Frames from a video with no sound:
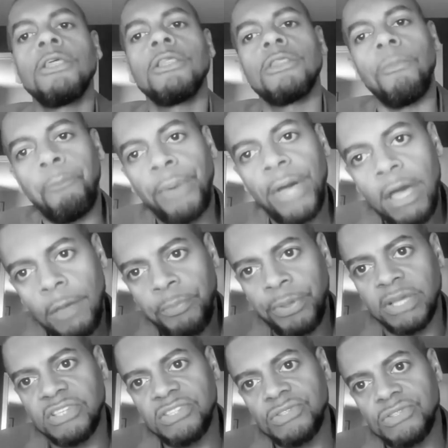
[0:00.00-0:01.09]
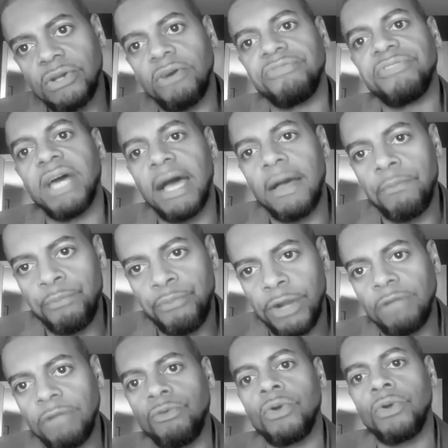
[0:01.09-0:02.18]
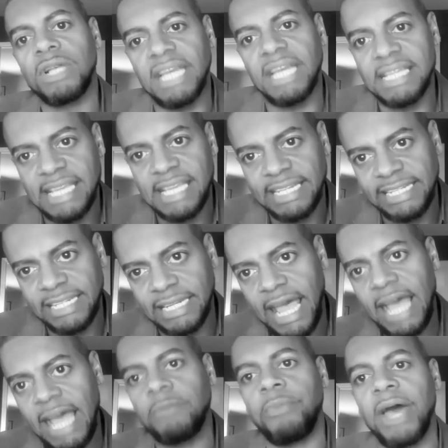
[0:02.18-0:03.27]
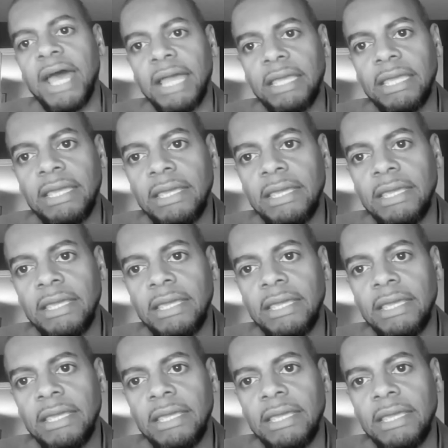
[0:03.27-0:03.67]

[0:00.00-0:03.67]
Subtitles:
The purpose of the umbrella organisation ADPAC